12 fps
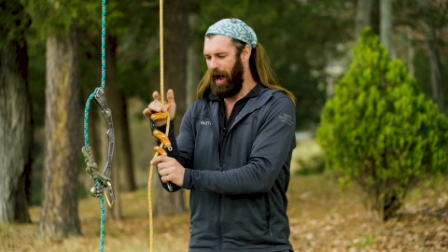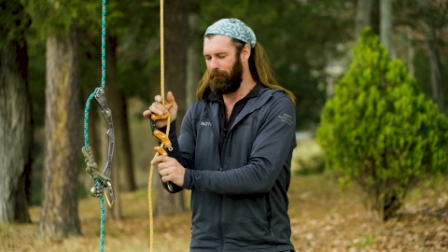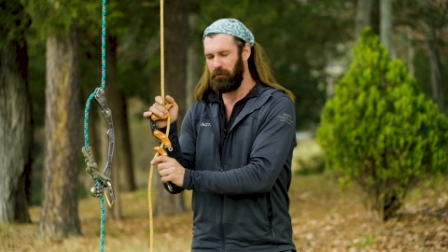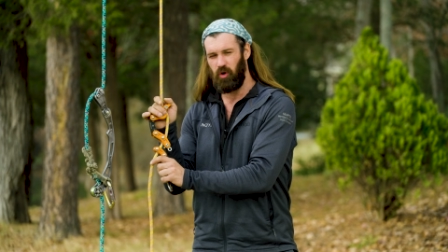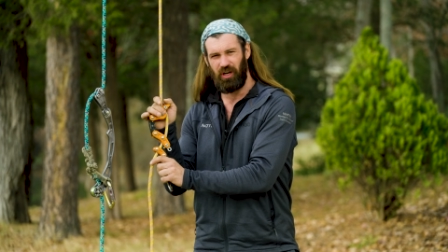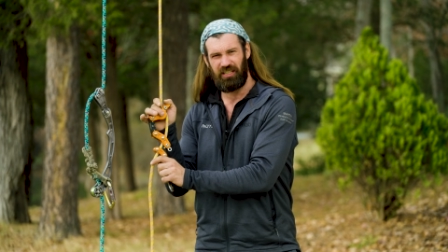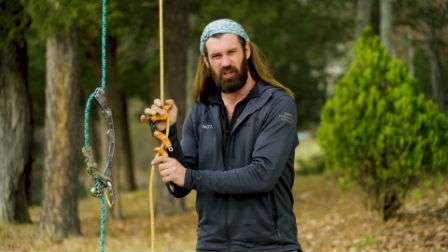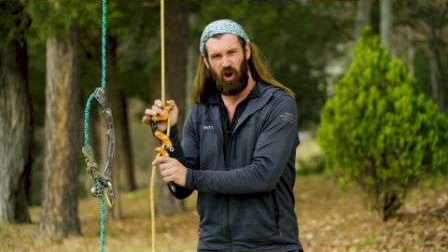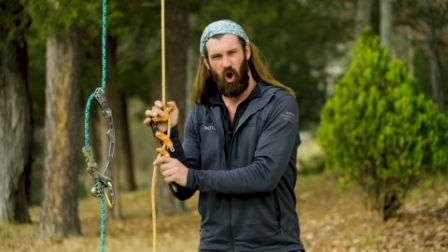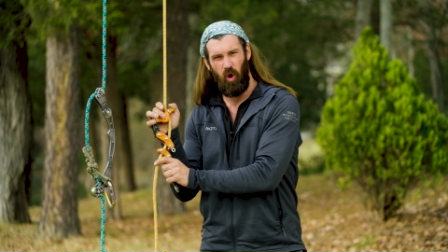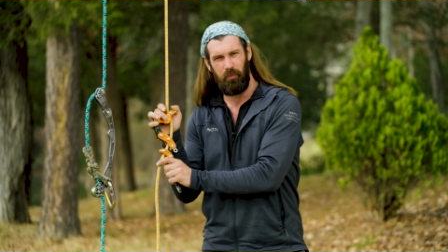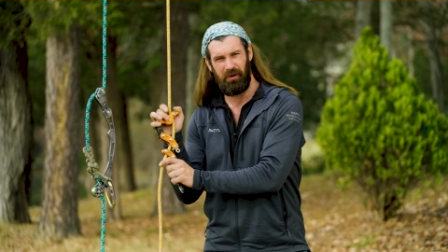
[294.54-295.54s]
I'm going to
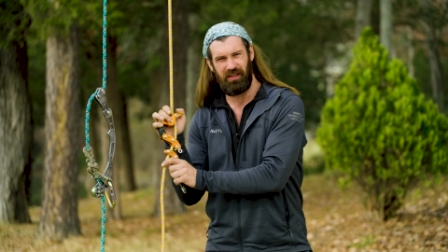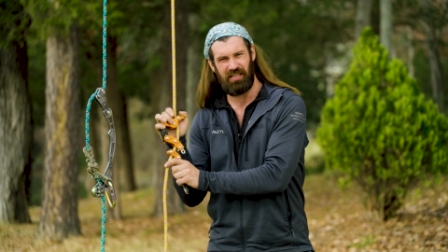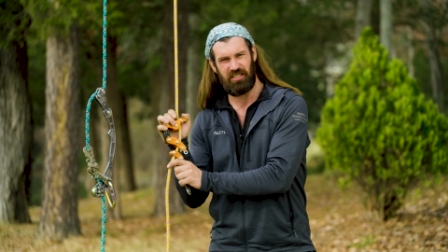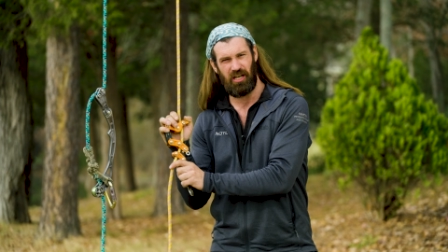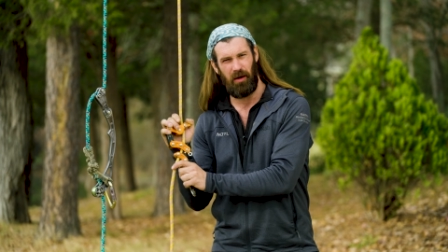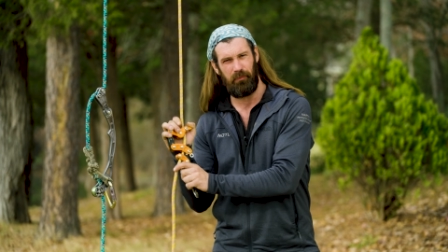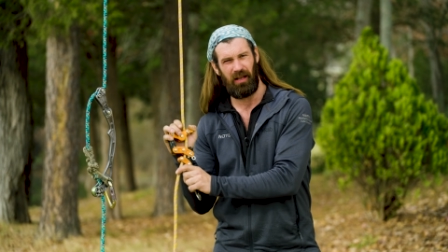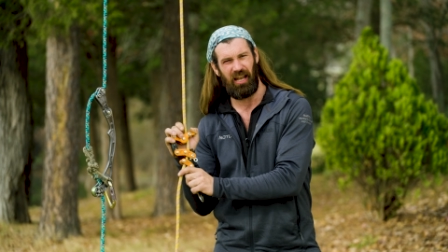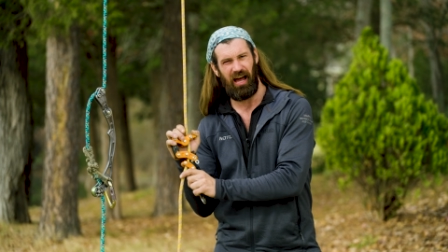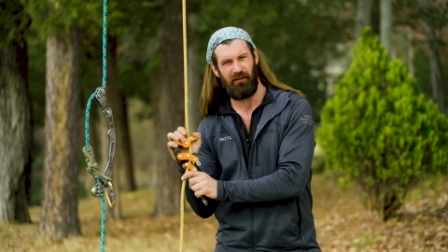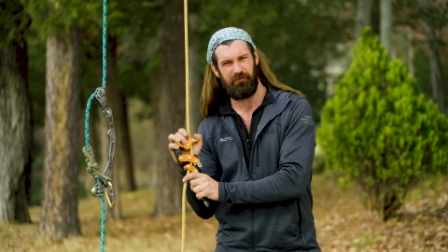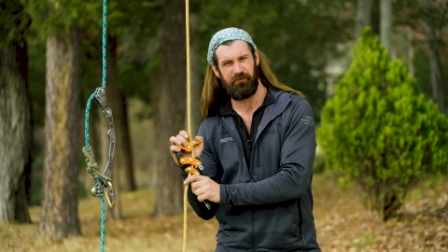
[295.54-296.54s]
open this up a
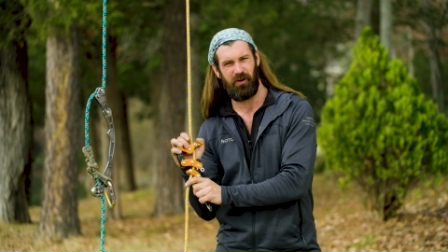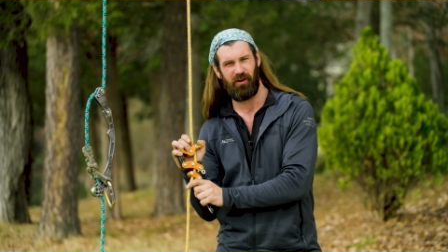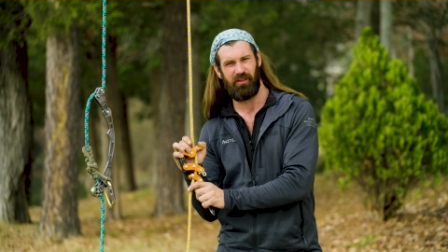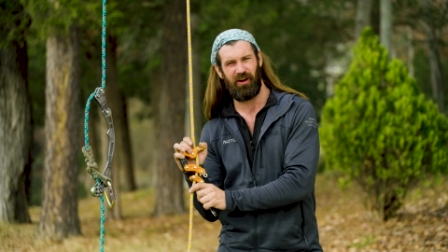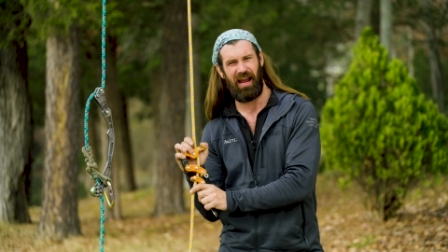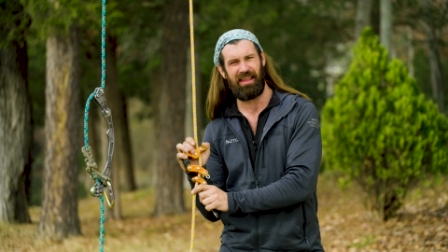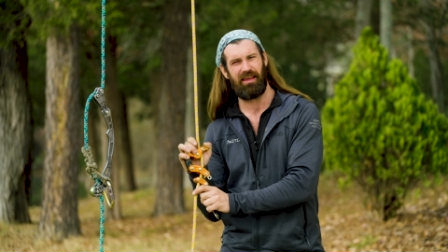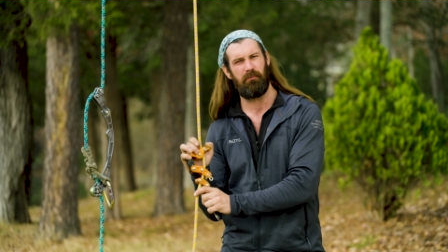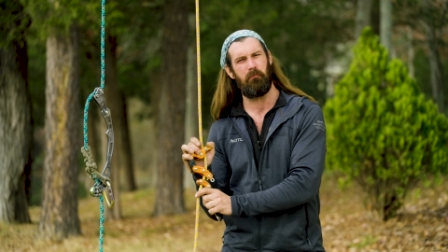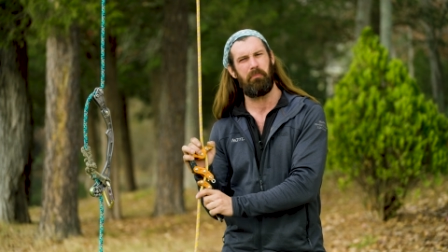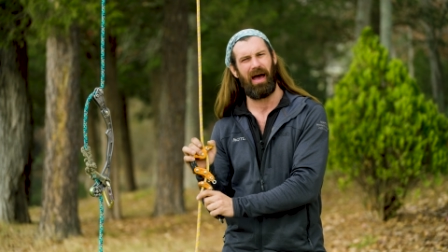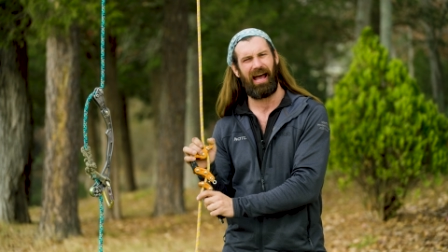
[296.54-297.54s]
lot further and
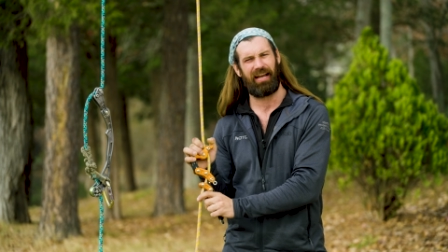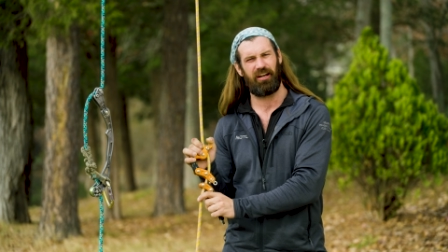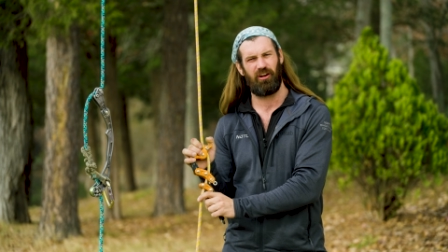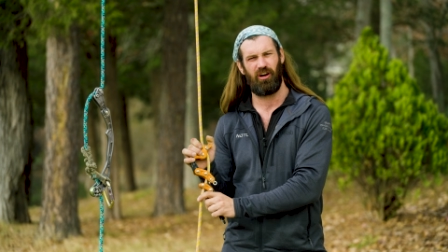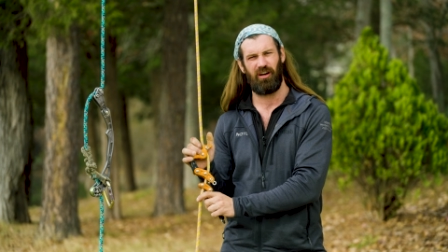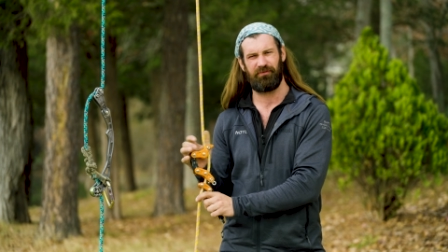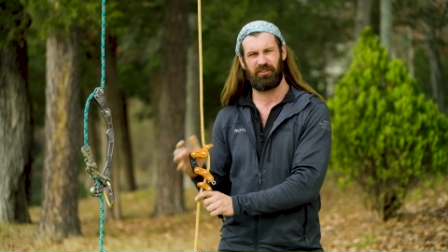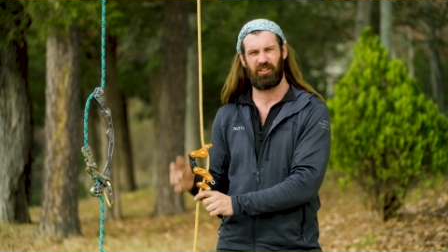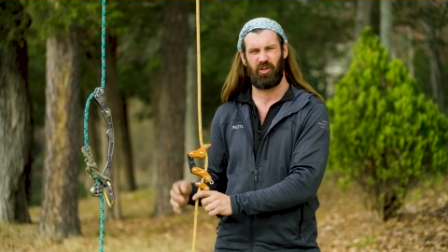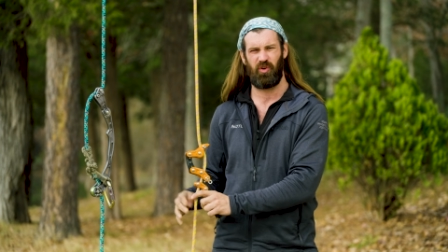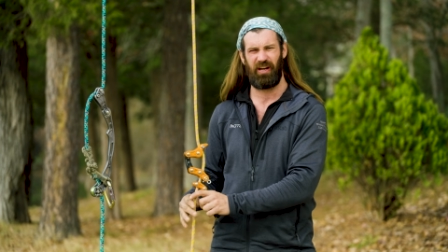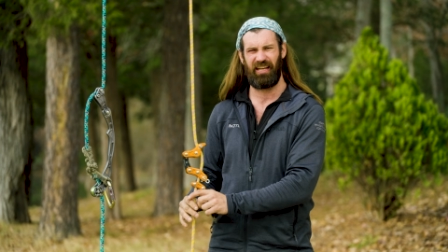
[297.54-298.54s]
then back it off to
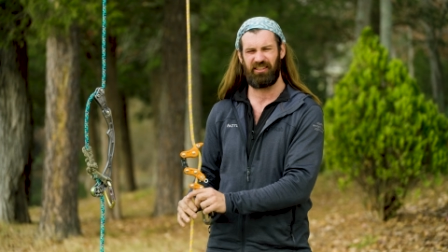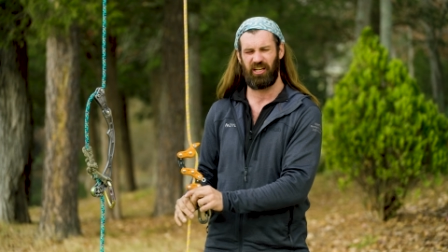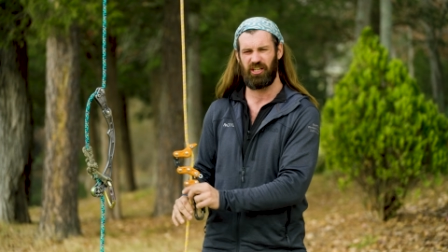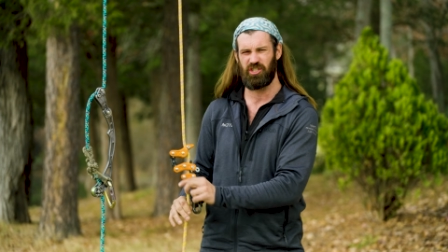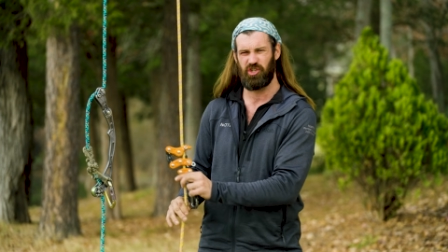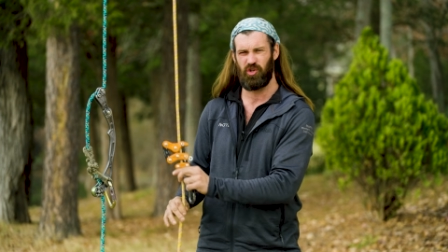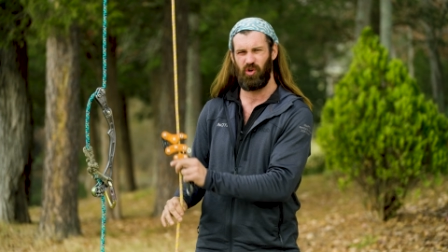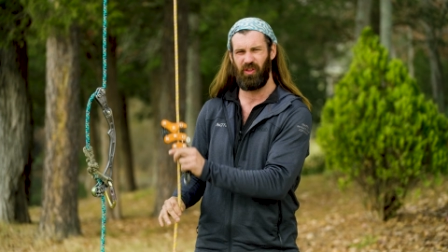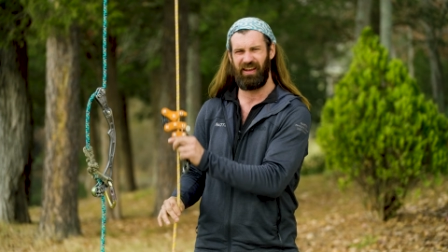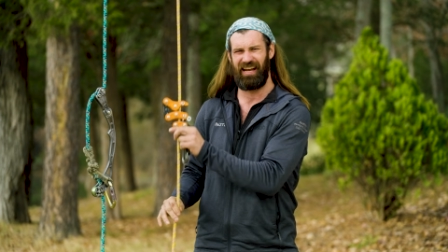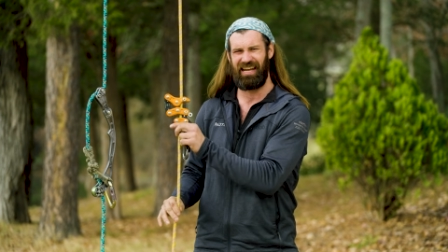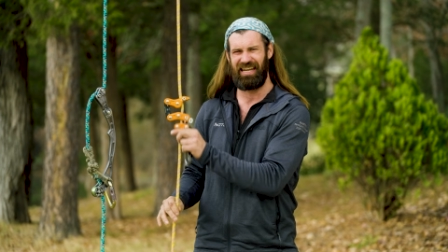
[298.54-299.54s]
create the control
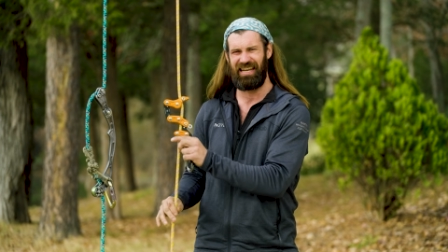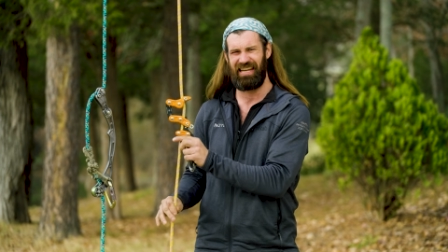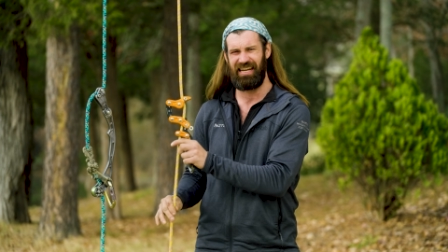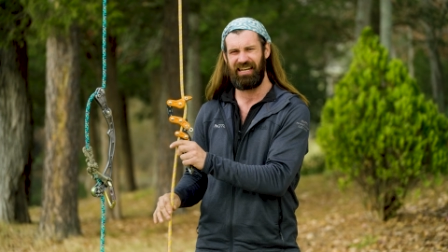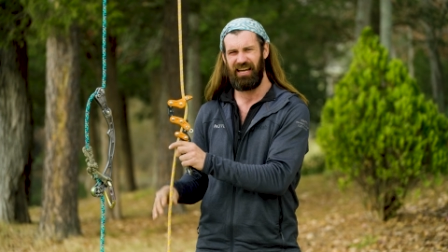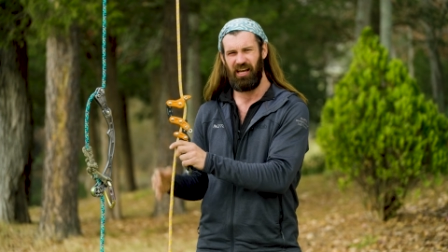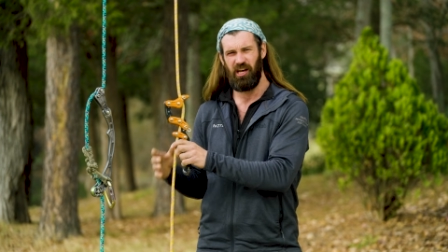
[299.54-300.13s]
that I need